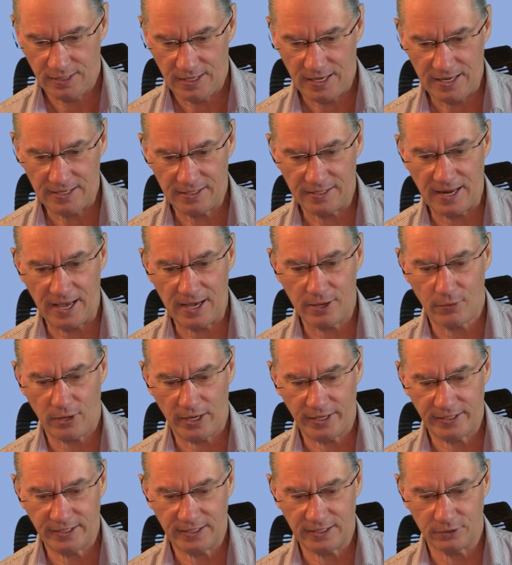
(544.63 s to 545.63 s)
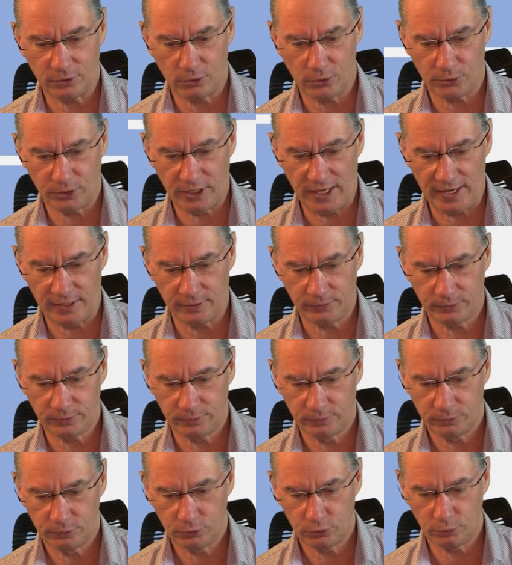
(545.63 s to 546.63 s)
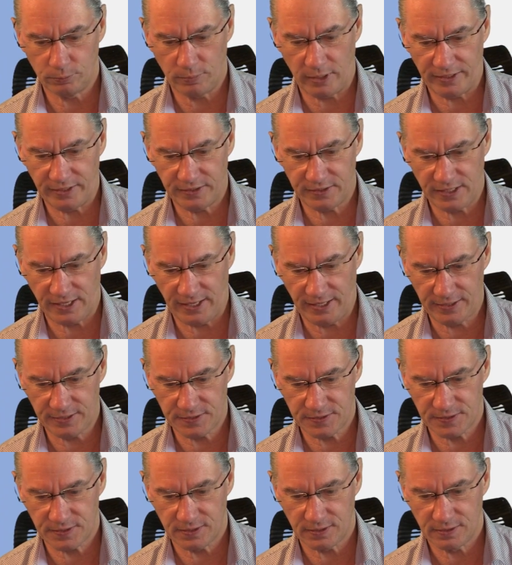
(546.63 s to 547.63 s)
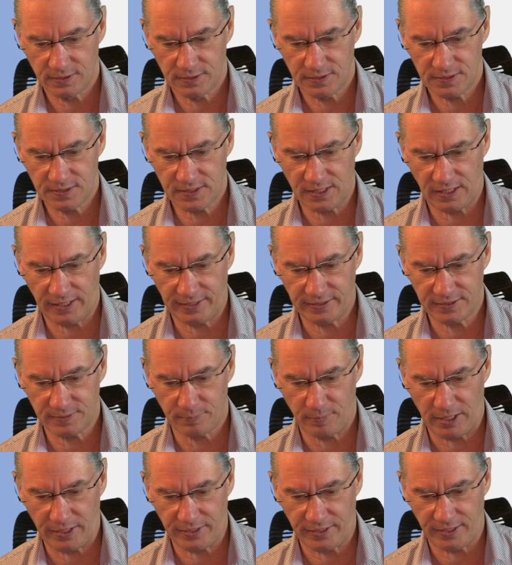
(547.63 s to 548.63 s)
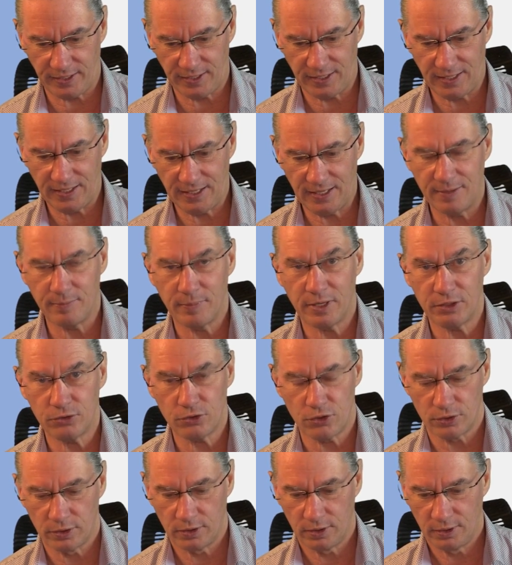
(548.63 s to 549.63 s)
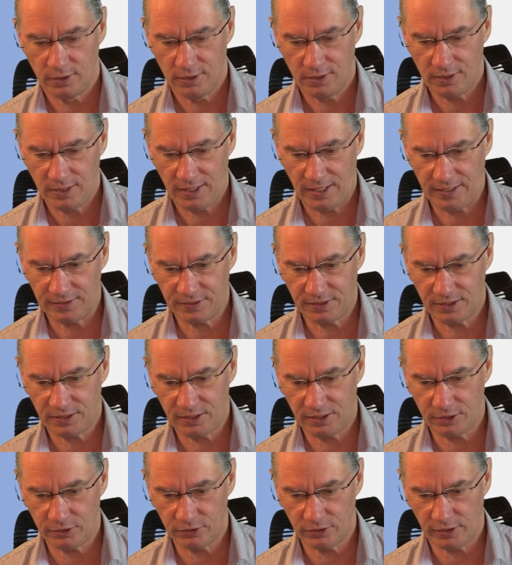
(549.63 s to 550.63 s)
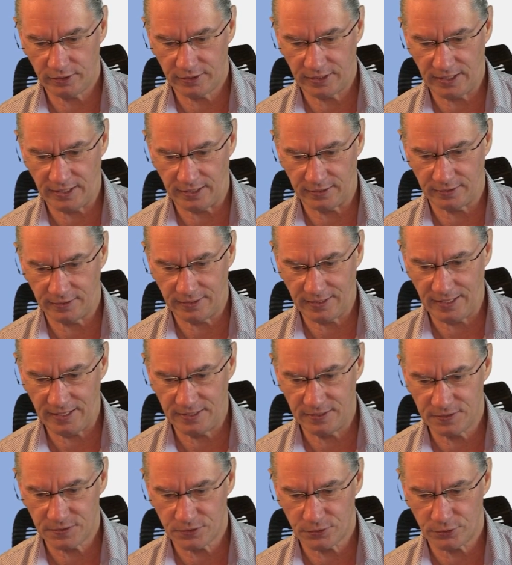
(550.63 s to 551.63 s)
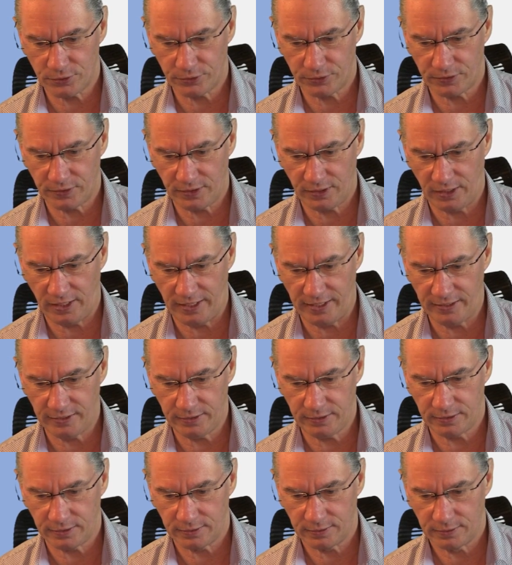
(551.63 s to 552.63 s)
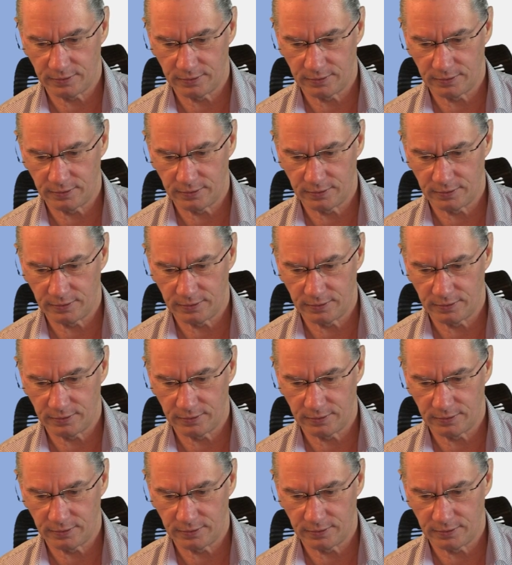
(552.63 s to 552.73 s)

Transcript: And now I can go down to my text, select my image, and here again insert a link.